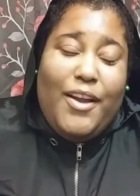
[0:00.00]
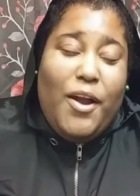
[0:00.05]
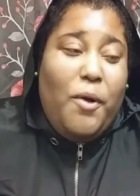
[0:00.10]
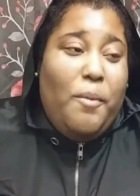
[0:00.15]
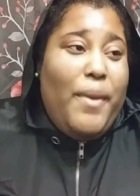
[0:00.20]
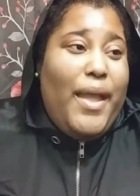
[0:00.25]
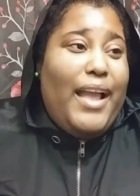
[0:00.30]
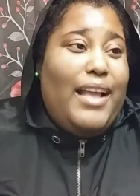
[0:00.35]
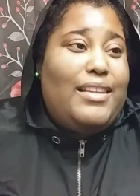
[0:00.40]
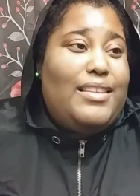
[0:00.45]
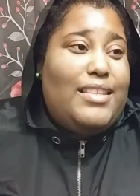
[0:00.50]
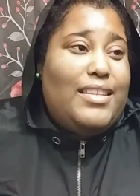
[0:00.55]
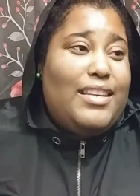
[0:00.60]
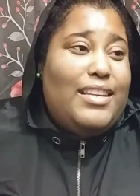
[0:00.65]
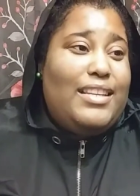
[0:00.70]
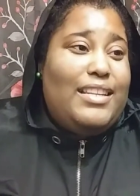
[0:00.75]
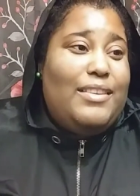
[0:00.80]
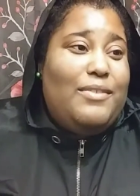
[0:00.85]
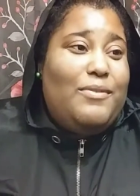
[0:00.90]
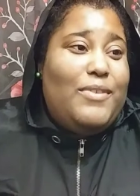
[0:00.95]
Go back
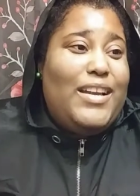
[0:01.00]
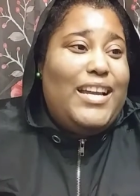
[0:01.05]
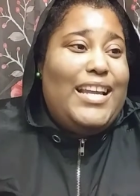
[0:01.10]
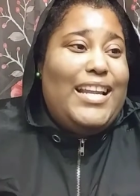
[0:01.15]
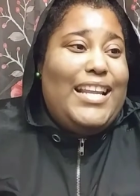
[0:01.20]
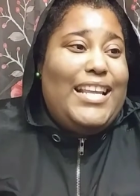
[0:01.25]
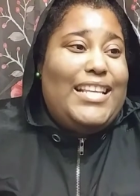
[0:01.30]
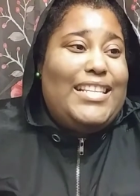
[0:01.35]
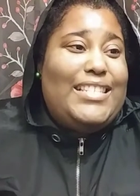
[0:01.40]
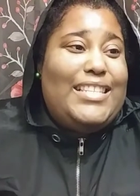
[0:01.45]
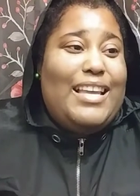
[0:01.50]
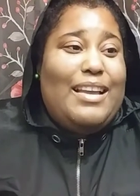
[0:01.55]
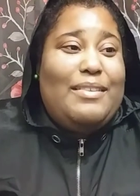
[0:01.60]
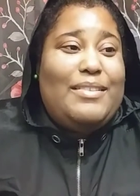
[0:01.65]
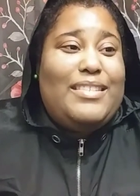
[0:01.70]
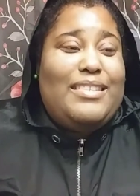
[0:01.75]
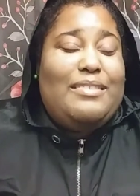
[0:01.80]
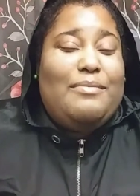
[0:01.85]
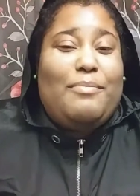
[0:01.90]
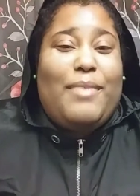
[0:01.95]
to what is
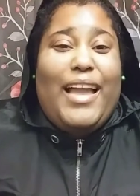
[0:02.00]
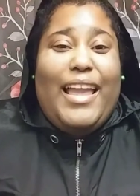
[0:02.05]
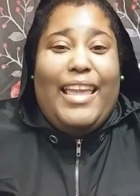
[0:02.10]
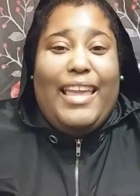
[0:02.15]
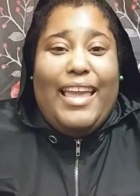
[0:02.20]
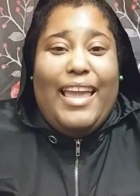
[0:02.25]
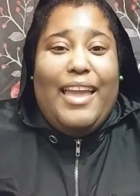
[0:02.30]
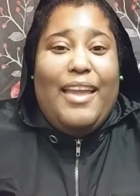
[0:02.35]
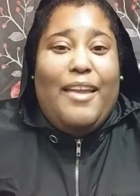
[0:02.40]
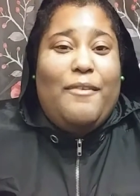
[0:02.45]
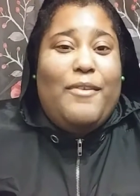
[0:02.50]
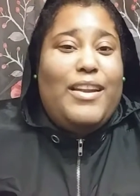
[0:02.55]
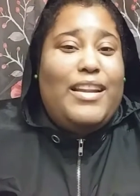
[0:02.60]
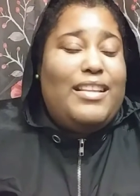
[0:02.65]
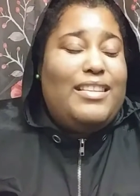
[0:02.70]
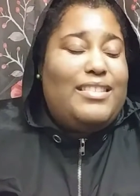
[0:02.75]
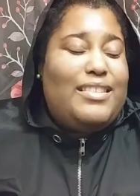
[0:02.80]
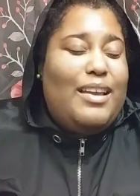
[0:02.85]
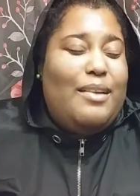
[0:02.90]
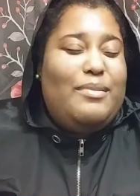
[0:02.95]
up to my game? What
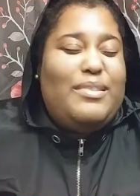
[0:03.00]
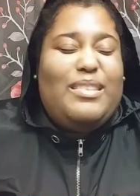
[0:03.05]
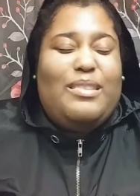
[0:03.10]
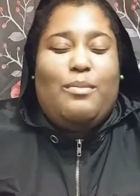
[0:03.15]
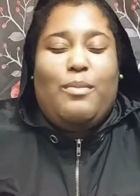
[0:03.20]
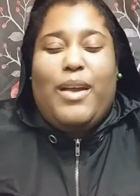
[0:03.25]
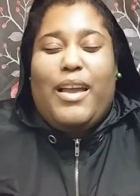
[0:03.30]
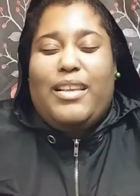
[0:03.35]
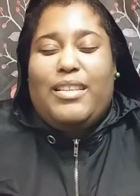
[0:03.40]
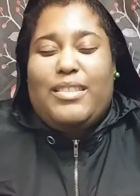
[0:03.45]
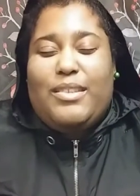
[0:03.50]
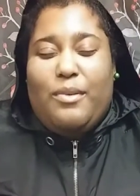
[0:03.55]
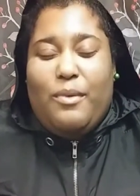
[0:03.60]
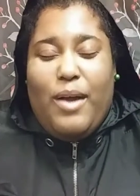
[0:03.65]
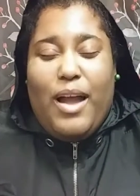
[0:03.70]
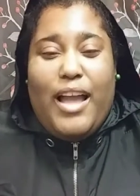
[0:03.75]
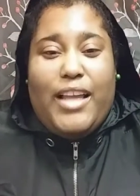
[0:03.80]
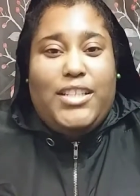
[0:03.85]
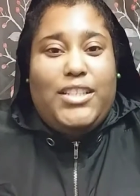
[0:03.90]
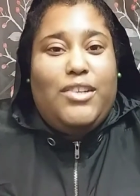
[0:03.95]
is up to my
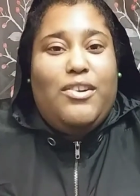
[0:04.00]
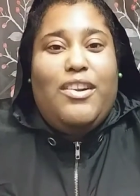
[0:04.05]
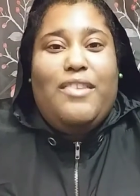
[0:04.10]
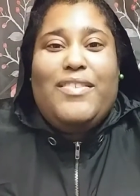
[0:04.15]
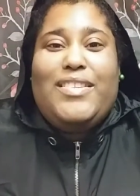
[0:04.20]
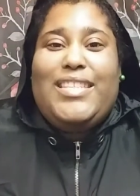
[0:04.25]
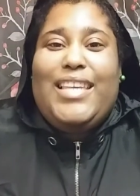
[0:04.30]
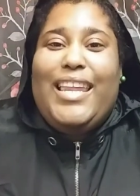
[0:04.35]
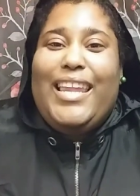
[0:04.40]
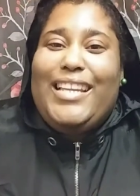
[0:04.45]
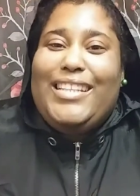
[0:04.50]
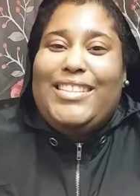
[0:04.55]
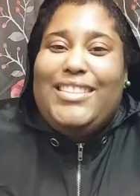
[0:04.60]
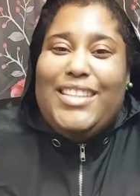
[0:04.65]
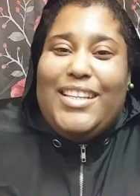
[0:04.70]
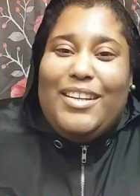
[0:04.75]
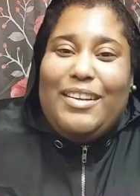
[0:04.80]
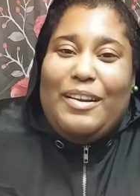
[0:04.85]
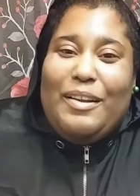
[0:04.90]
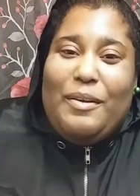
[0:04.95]
squad? She don't even say that
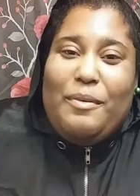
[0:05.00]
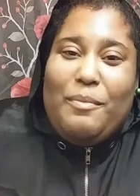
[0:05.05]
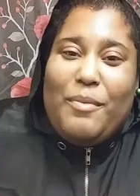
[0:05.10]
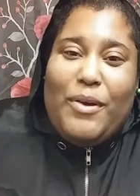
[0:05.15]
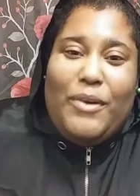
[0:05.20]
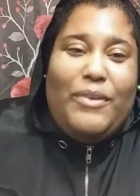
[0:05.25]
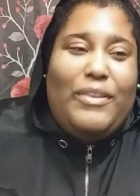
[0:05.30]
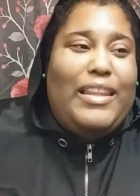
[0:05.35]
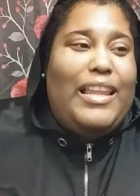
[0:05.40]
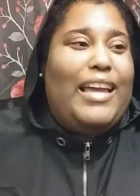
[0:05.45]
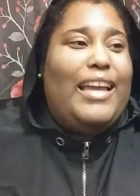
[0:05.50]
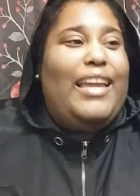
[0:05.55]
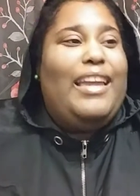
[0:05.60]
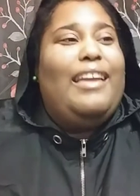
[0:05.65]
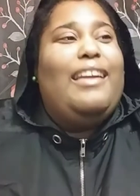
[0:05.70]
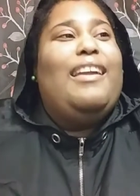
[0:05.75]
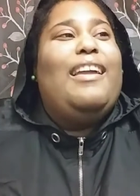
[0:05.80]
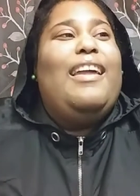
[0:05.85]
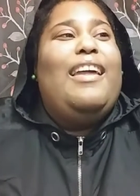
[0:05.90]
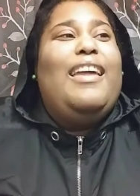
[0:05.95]
shit no more.
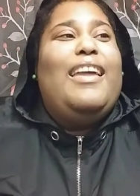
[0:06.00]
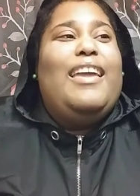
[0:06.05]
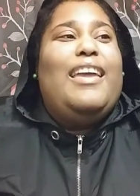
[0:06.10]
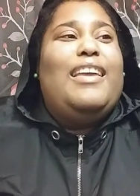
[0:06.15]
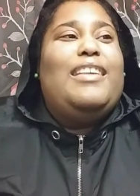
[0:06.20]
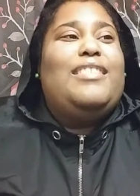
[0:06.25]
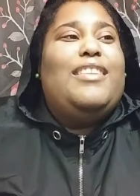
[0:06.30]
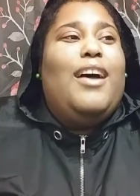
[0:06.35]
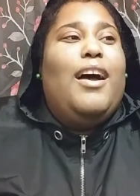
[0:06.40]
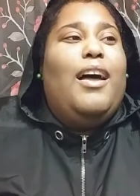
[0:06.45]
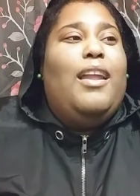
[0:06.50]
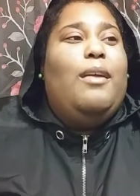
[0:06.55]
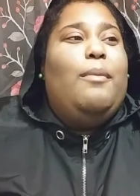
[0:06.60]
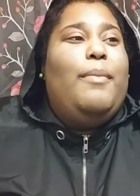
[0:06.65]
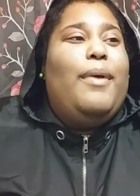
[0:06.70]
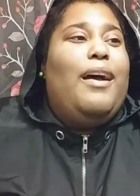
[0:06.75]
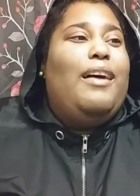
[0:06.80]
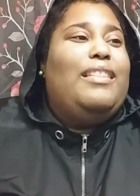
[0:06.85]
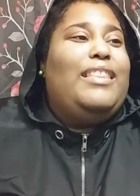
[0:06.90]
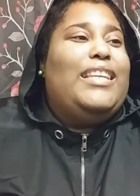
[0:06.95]
Like it's all
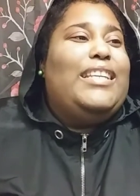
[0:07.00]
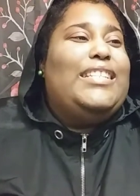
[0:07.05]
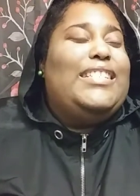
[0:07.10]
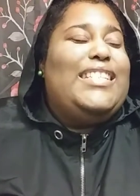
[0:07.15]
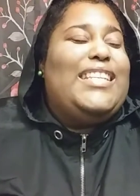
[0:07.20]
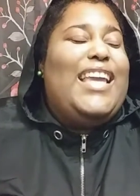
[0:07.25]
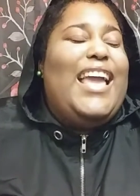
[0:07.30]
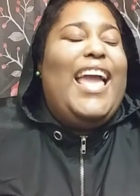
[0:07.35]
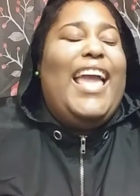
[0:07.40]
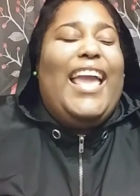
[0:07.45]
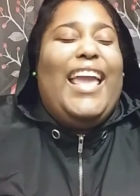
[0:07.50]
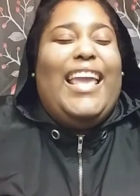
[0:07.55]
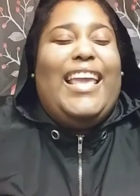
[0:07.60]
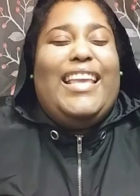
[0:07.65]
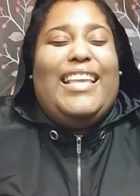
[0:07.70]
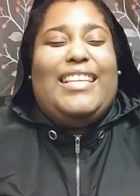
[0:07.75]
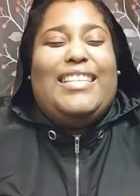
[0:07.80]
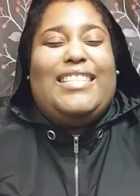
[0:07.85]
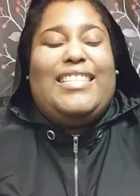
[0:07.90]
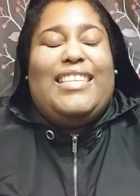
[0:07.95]
about the
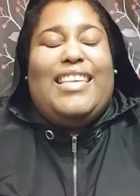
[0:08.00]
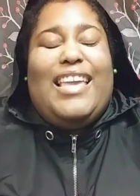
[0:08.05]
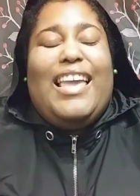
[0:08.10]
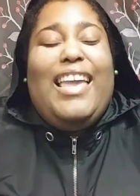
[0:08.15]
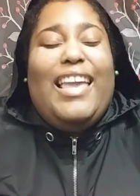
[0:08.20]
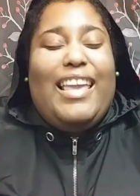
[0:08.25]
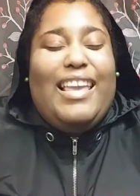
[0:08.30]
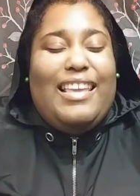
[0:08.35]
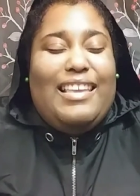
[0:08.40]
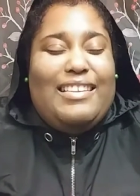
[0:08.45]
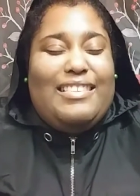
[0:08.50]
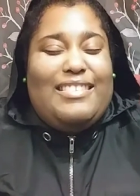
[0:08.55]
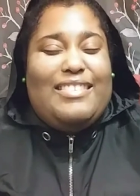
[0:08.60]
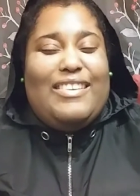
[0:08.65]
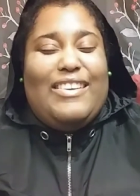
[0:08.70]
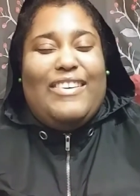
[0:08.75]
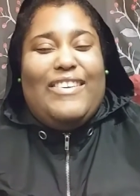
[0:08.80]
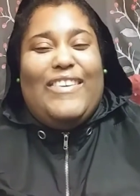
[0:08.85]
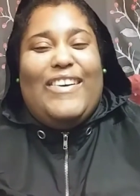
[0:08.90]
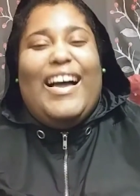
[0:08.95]
Jay Z
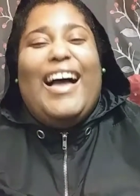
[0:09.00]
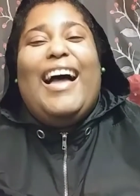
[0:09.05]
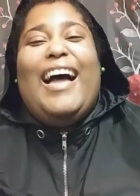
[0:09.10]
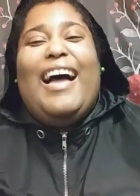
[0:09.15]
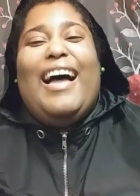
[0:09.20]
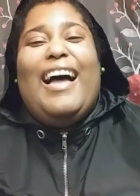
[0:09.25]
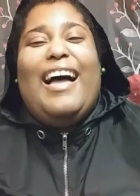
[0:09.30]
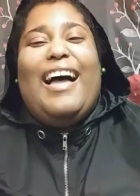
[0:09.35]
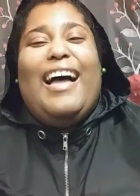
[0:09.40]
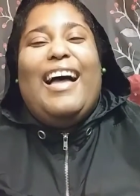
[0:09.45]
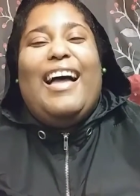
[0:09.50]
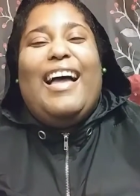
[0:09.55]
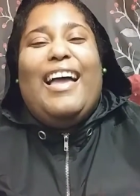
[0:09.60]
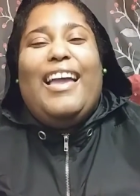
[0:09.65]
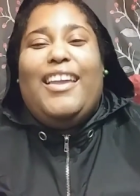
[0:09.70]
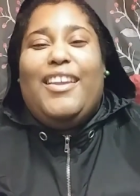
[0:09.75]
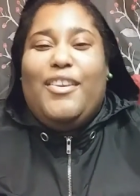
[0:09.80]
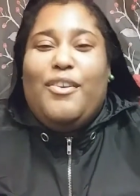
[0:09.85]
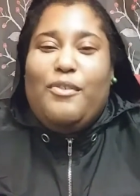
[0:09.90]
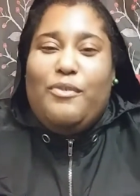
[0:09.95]
go
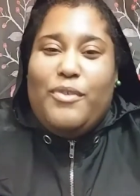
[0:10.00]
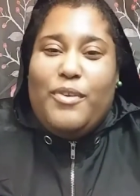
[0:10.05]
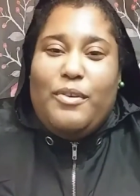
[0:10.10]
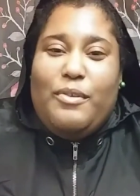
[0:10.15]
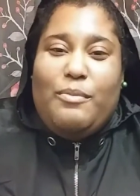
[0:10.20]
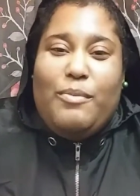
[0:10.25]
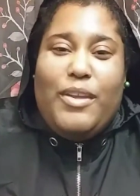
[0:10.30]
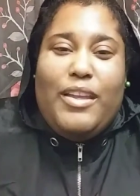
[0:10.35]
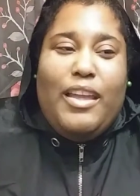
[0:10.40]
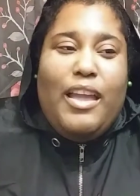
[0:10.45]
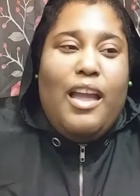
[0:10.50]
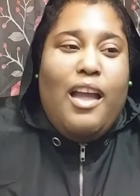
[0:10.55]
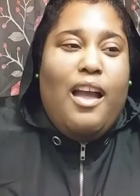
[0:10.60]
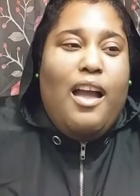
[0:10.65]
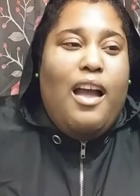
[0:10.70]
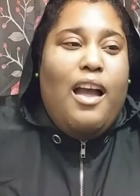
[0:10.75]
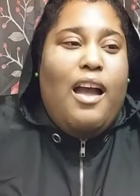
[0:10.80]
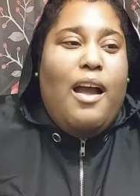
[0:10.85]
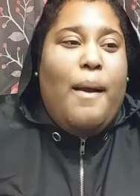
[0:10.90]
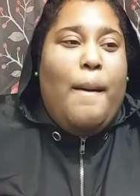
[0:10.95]
ah, you feel me?
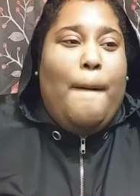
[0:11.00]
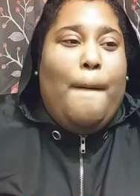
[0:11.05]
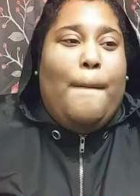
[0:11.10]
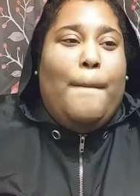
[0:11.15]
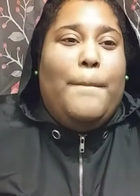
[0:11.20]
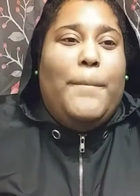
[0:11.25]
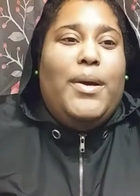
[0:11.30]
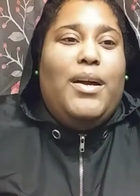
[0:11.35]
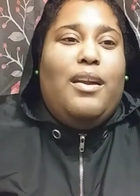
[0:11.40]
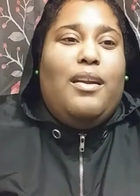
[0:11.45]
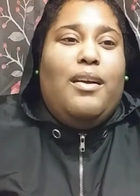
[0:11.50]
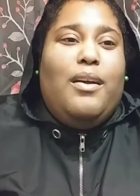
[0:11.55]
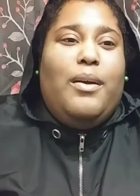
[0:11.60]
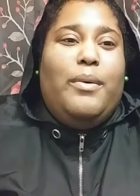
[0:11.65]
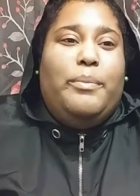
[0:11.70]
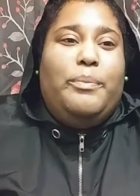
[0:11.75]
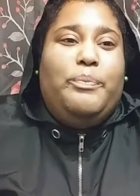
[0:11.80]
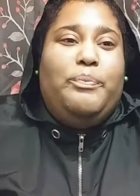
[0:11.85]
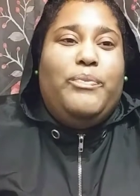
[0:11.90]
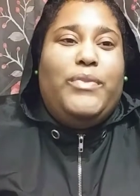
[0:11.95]
But
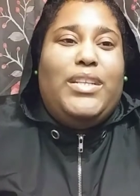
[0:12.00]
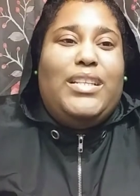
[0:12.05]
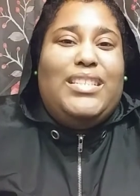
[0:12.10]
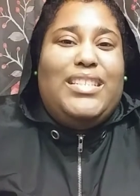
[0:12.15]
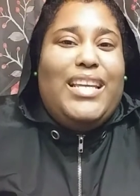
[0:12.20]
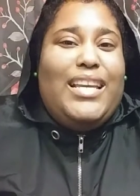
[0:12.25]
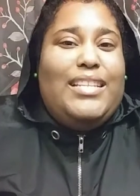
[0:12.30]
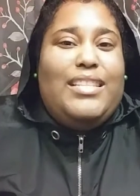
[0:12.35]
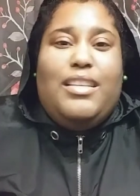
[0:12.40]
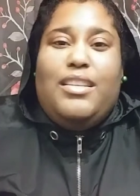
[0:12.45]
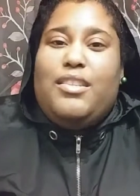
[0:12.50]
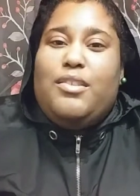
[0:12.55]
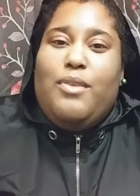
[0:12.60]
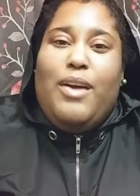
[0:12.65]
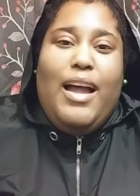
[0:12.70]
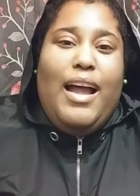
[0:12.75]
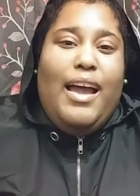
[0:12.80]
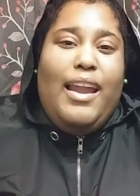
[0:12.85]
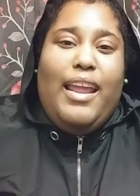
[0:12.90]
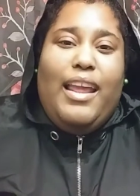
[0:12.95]
um, the JC
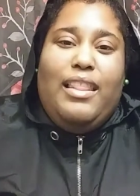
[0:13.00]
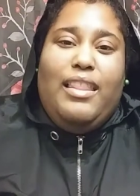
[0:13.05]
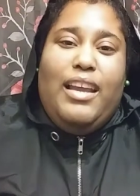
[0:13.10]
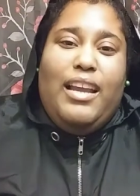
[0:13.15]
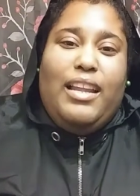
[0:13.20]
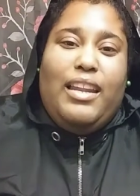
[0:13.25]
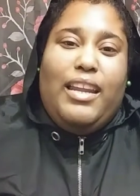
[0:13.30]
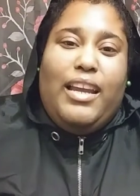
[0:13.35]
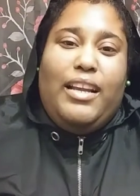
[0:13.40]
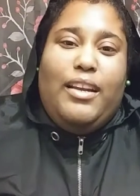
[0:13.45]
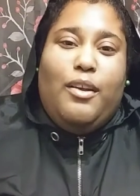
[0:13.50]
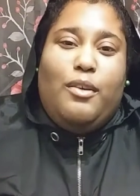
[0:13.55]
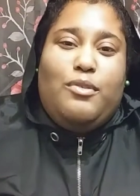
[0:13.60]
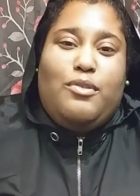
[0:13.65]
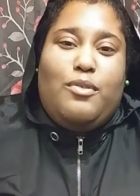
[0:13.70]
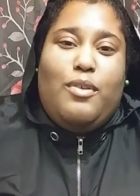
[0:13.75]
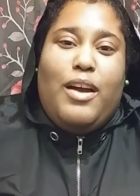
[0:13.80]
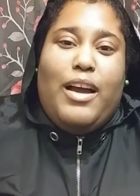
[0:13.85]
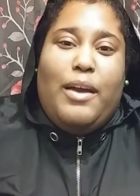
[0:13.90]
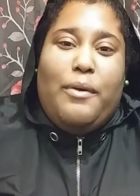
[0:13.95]
squad ain't looking like no
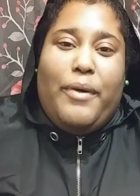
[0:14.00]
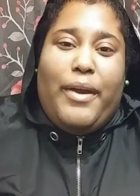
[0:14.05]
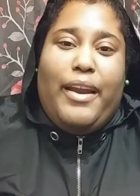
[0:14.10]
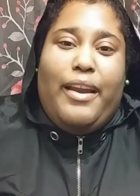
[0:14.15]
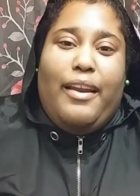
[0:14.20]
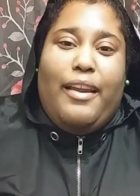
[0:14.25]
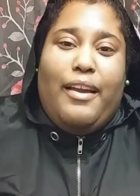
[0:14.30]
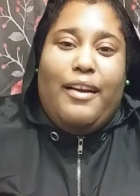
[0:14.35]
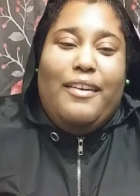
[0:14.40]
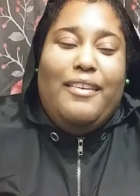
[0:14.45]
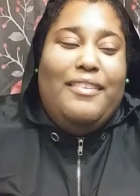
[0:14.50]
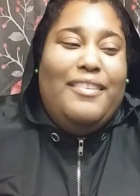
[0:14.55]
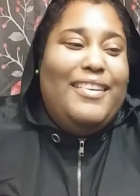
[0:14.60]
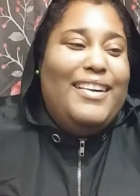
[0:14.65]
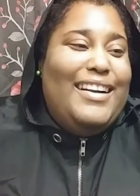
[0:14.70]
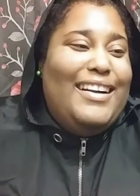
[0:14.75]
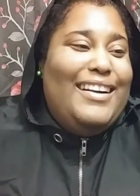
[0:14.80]
squad right now.